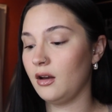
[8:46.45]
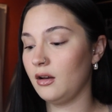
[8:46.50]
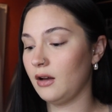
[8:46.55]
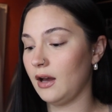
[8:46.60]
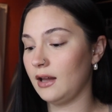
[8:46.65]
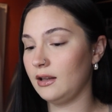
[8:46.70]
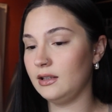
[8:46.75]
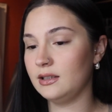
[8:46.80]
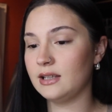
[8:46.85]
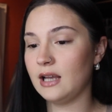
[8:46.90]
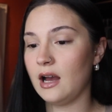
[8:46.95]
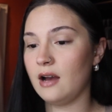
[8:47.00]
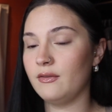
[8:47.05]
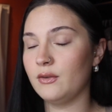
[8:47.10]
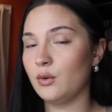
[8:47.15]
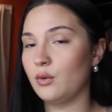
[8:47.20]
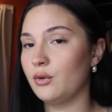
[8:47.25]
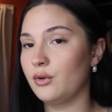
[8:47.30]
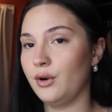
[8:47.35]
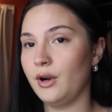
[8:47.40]
at least I have
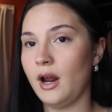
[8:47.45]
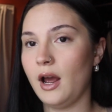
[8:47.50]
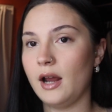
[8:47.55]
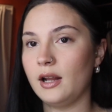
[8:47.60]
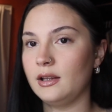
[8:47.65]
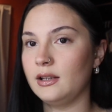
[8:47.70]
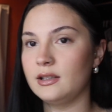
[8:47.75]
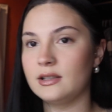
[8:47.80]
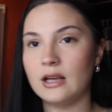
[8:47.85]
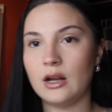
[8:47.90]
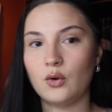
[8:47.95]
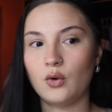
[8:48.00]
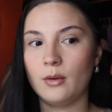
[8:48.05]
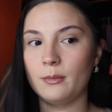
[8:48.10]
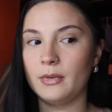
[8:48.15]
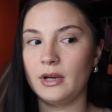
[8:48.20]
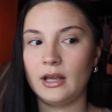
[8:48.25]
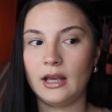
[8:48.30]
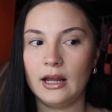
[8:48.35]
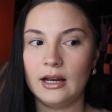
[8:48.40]
it ordered, at least I know I'm
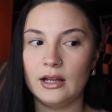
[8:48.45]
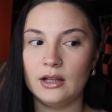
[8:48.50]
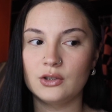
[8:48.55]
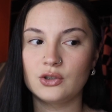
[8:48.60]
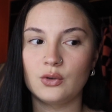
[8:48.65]
going to get it.